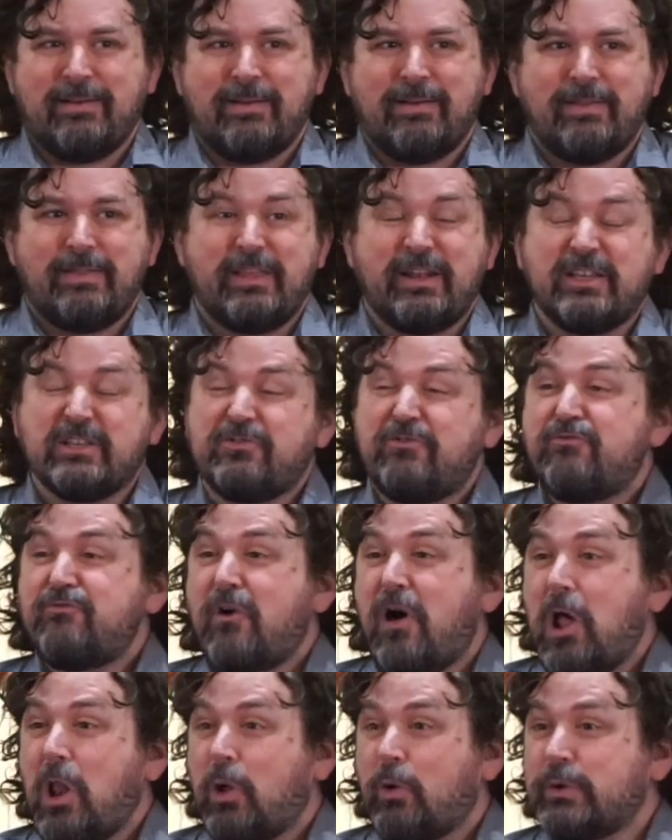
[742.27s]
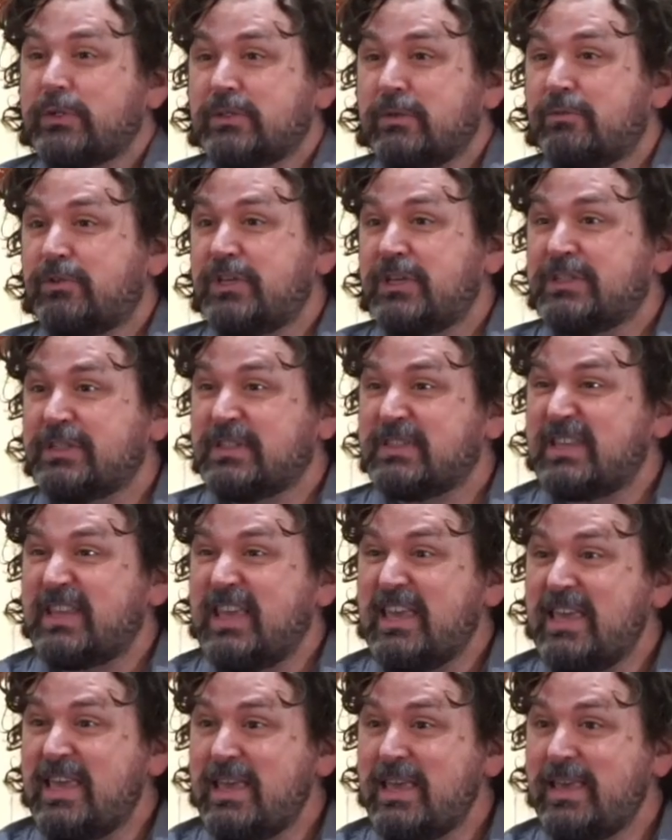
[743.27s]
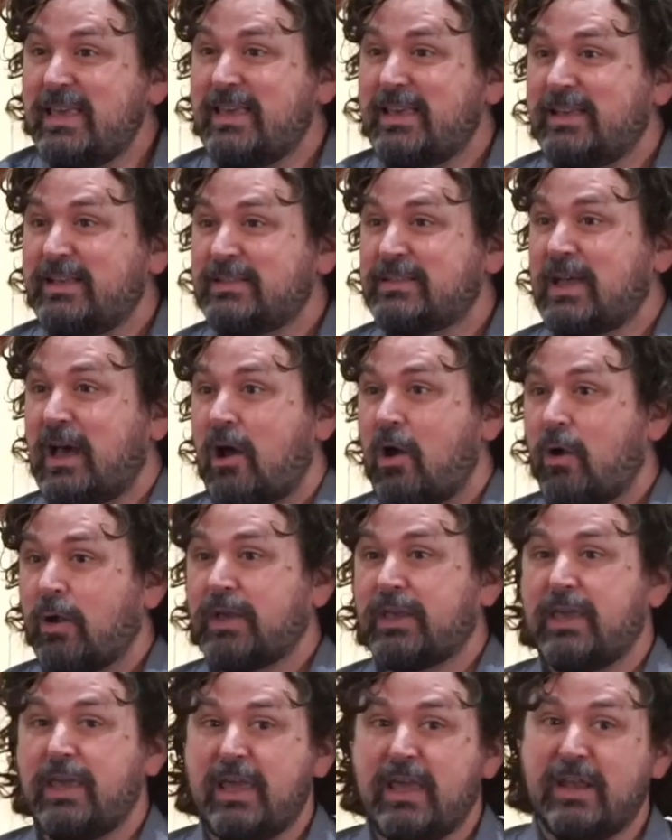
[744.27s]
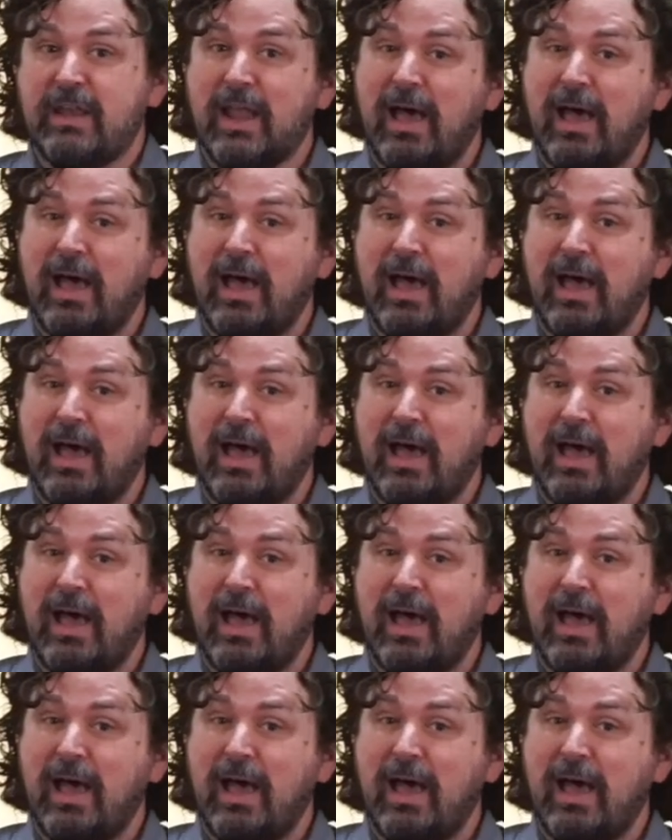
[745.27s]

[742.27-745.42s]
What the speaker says: that as followers of Jesus, he is our king.